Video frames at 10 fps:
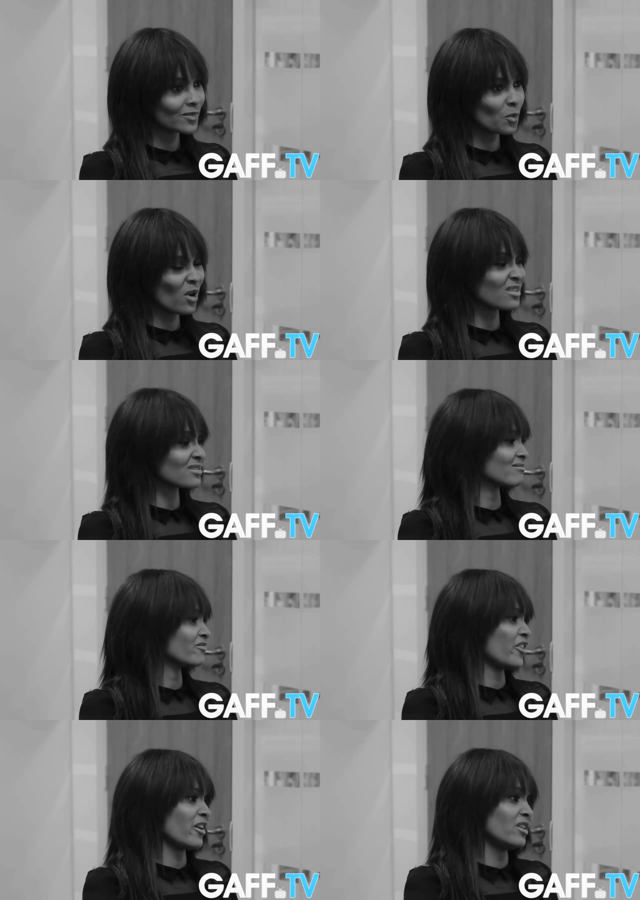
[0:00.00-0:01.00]
well,
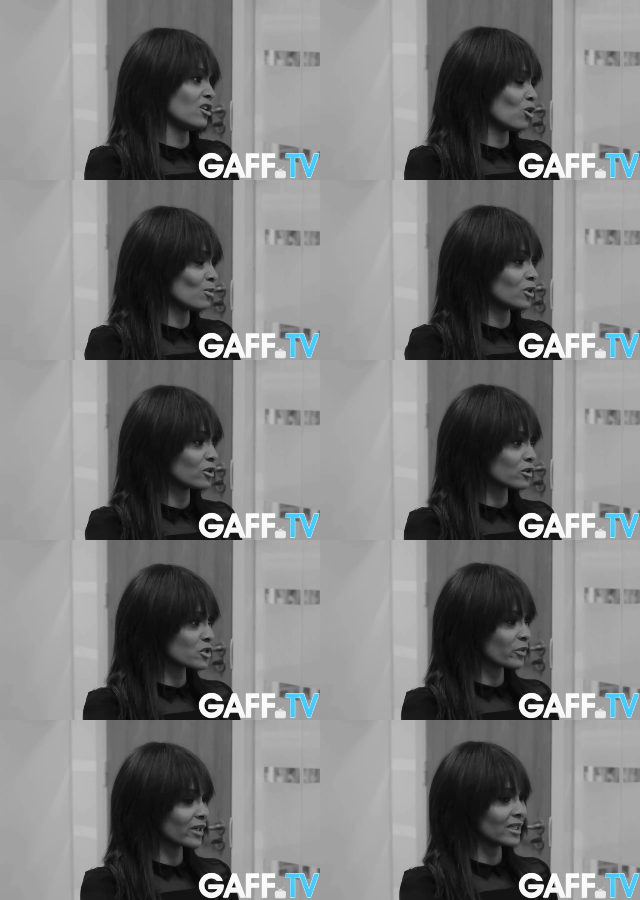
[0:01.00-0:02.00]
very normal,
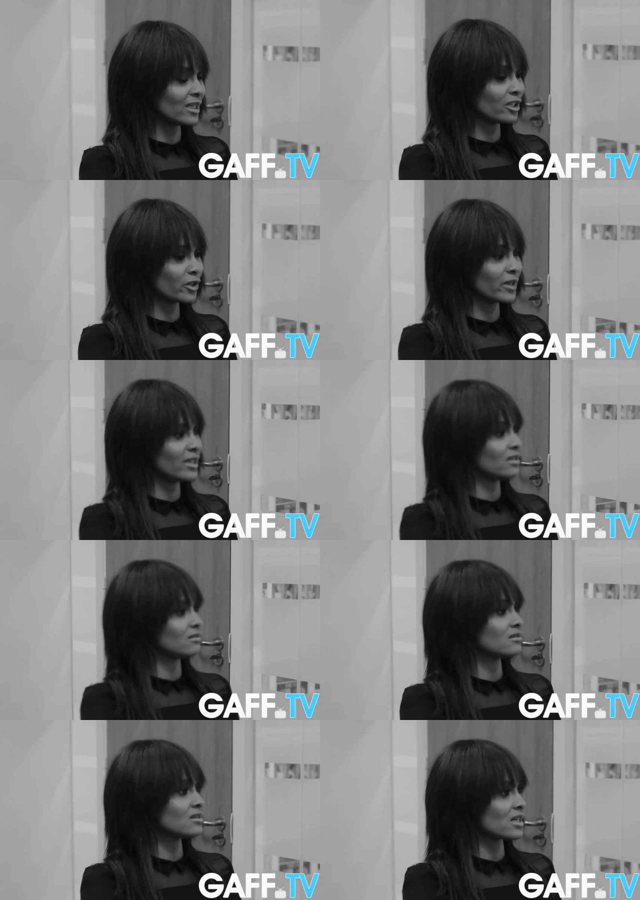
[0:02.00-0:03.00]
because really, you know,
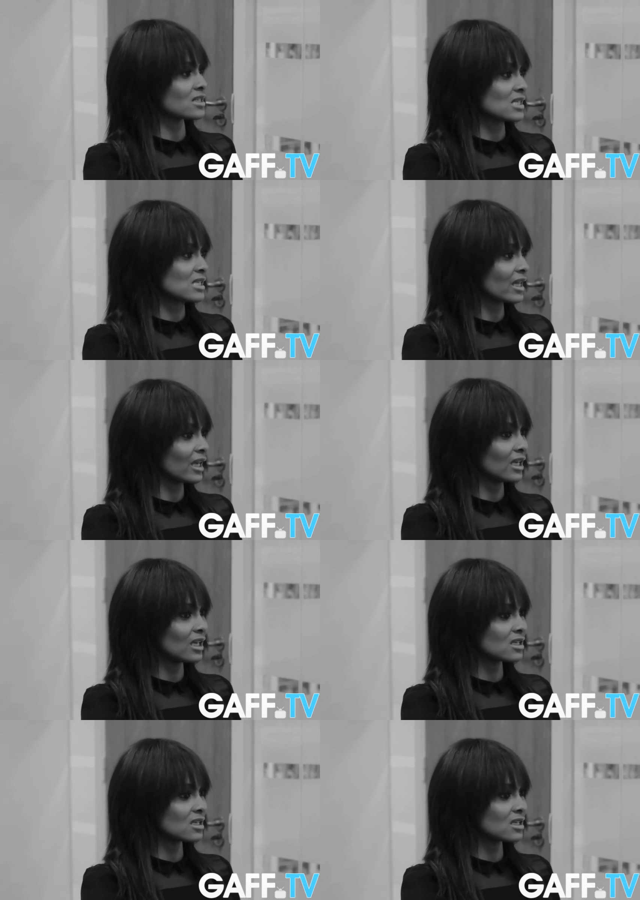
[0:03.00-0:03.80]
he does his thing,